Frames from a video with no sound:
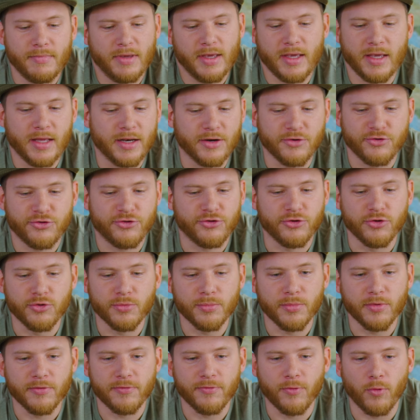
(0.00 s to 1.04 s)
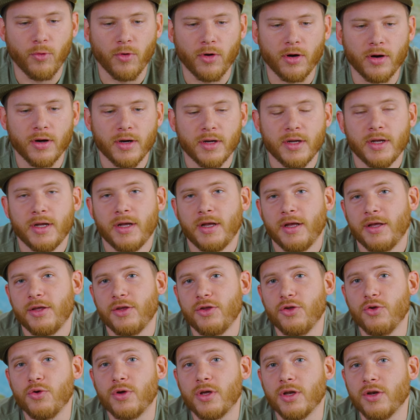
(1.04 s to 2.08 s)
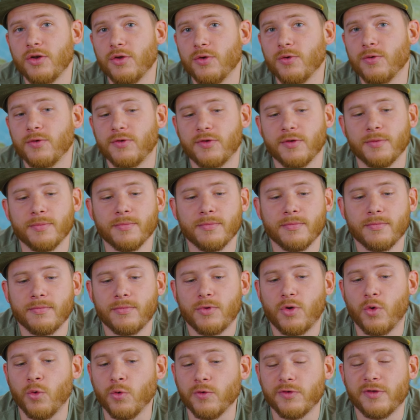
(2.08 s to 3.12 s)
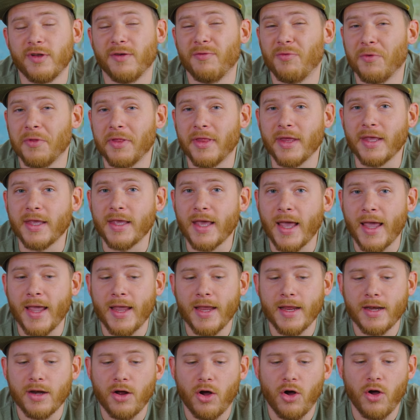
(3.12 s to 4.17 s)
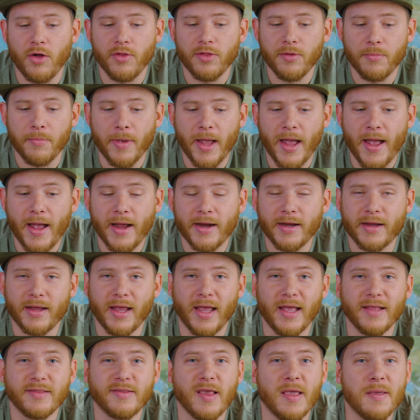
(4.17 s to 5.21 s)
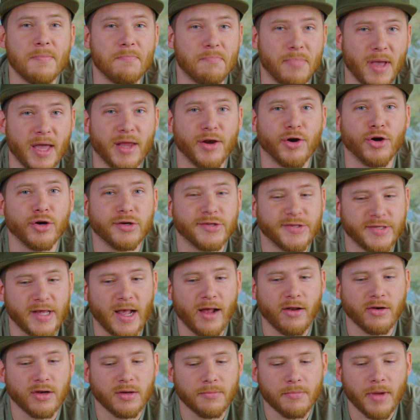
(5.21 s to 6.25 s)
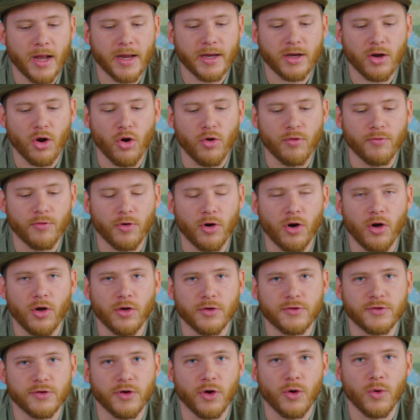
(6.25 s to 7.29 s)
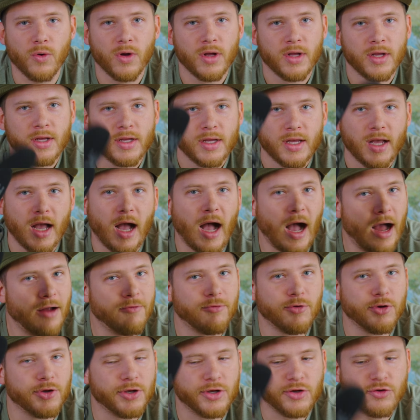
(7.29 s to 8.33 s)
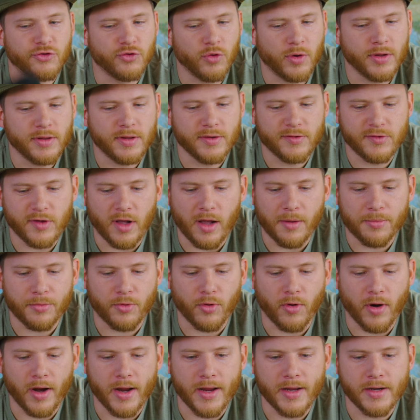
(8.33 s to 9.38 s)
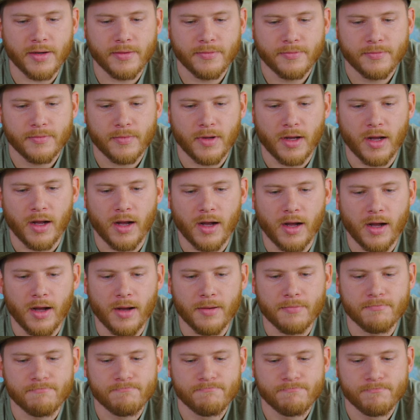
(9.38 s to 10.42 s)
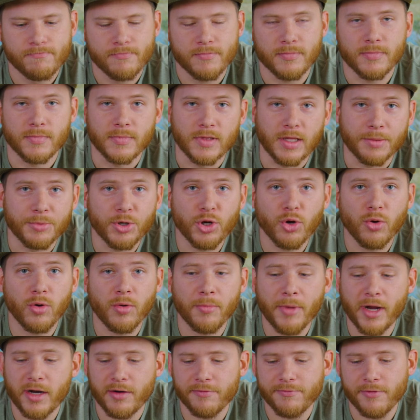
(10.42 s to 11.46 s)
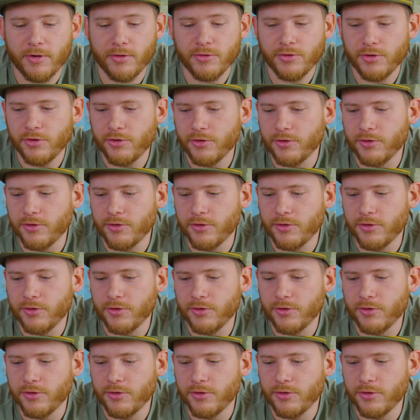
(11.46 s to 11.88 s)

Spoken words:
in a shoot before. You can do some cool stuff with the gain on the back. It's a better sounding mic overall, so I've really enjoyed this upgrade. Let me know what microphone you're